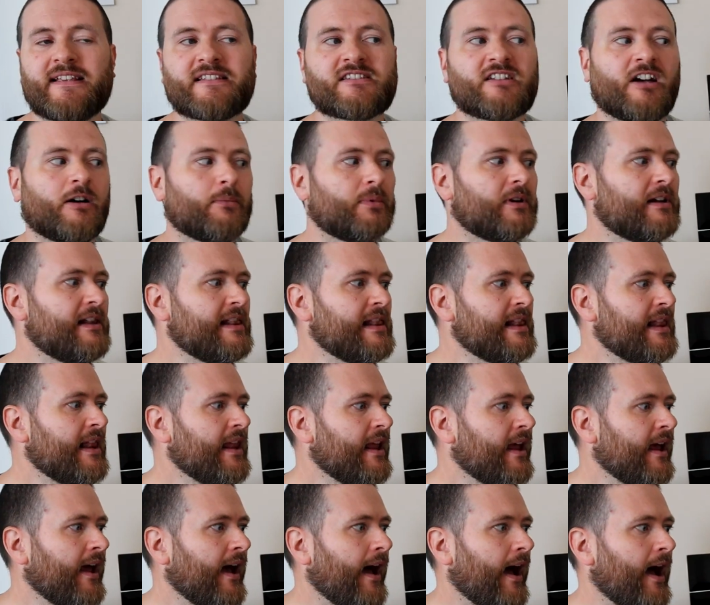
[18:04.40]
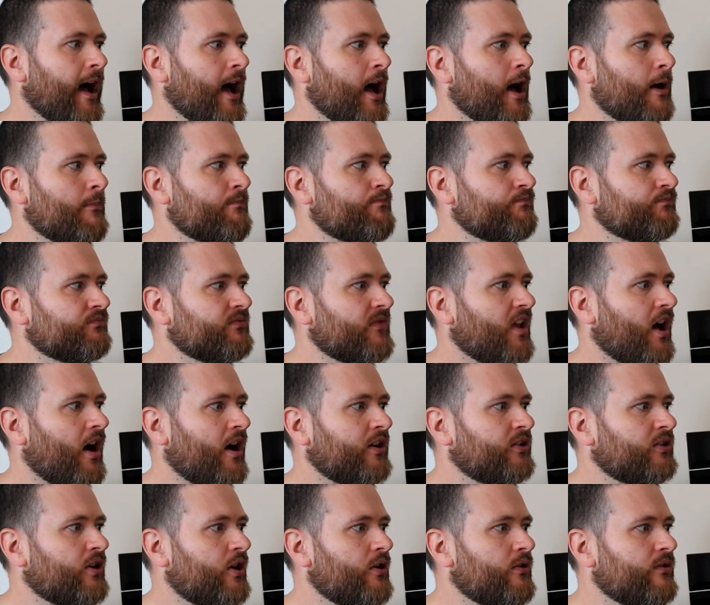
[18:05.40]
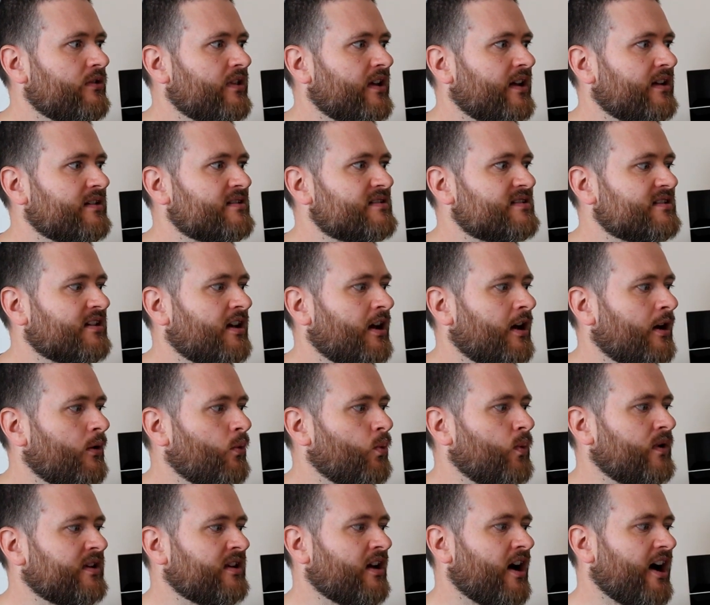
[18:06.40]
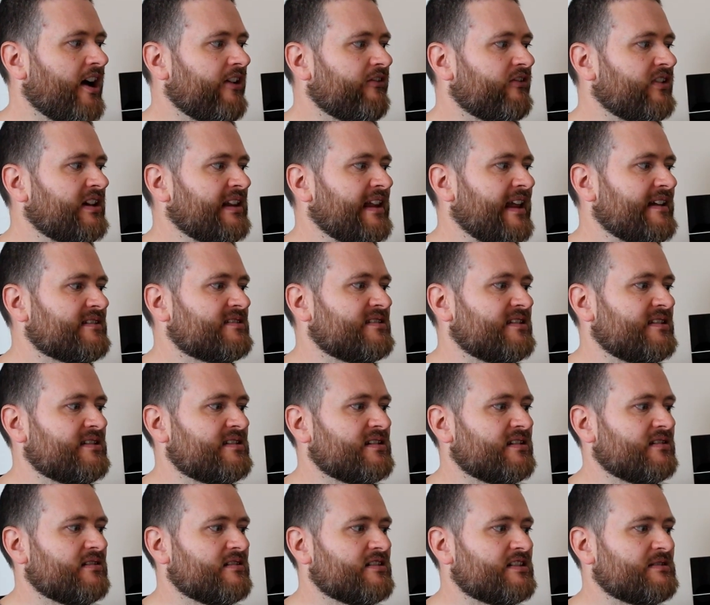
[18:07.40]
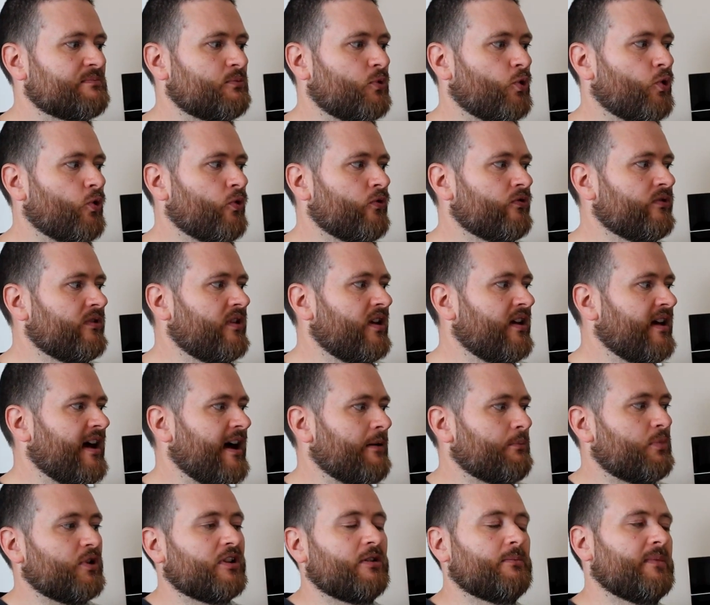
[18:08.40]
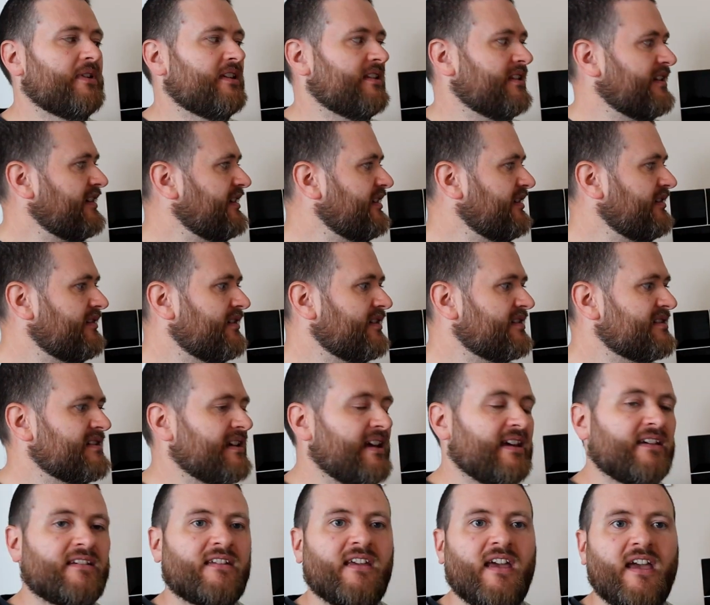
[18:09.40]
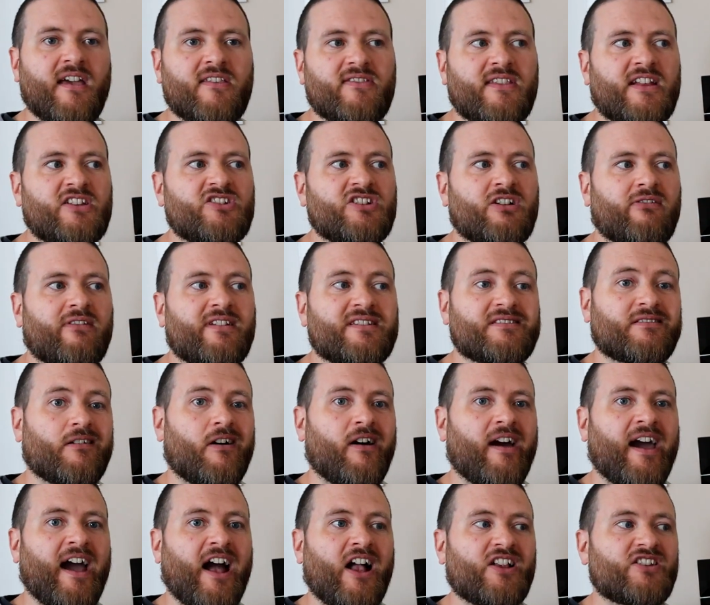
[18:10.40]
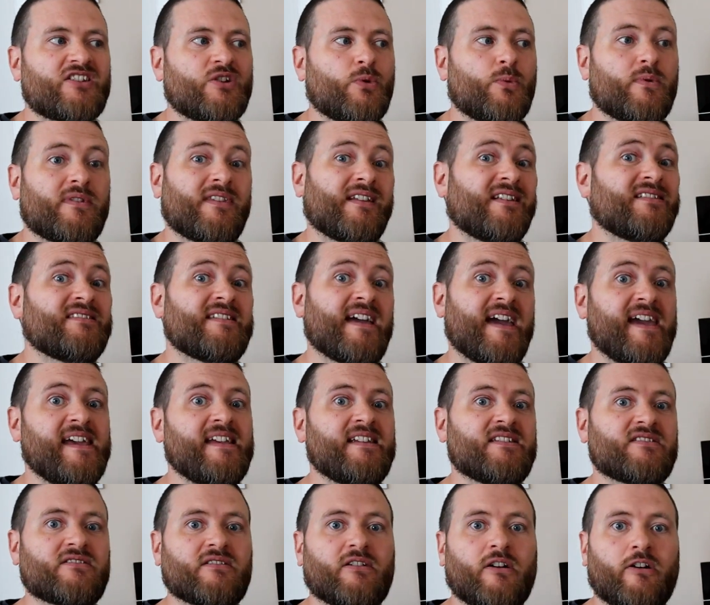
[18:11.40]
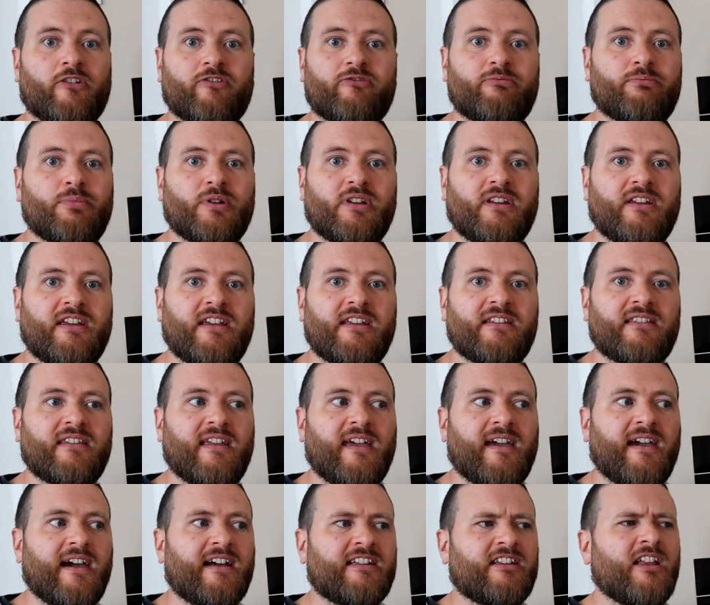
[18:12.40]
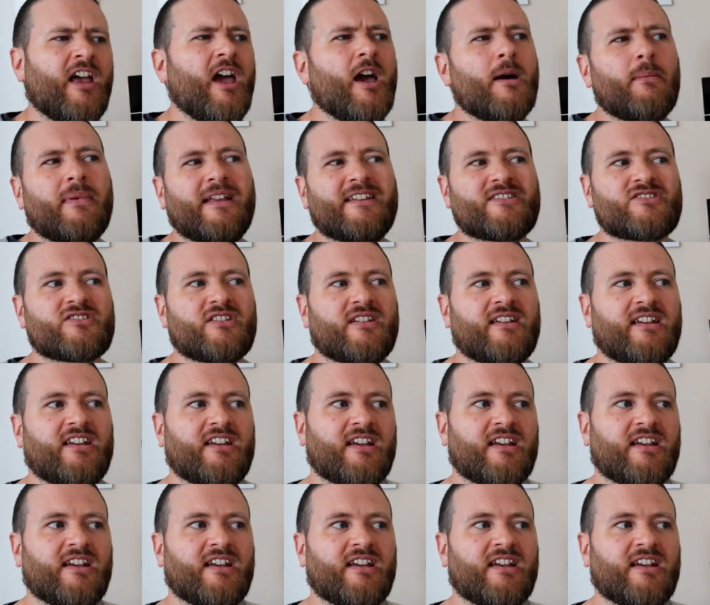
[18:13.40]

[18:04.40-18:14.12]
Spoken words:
up. I know that when I've collected spawn and put them in the tank, they generally start hatching within days of putting in there. And it's